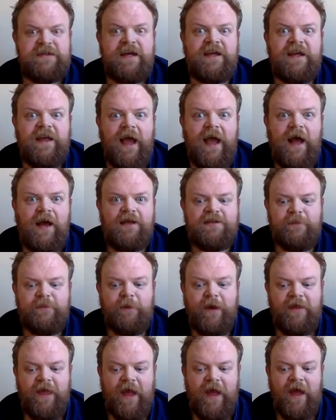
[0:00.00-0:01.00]
taking Alice
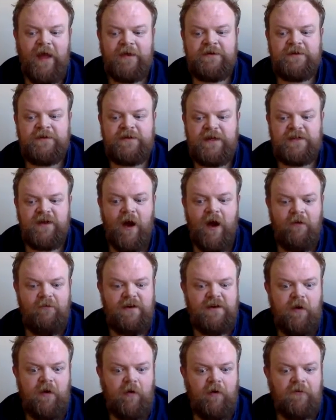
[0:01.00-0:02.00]
by the hand, it
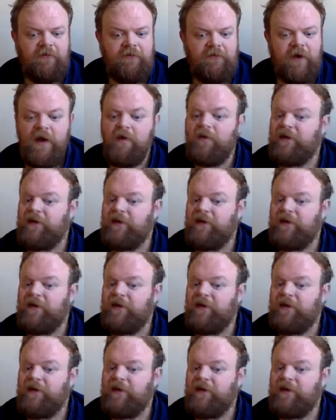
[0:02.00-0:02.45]
hurried off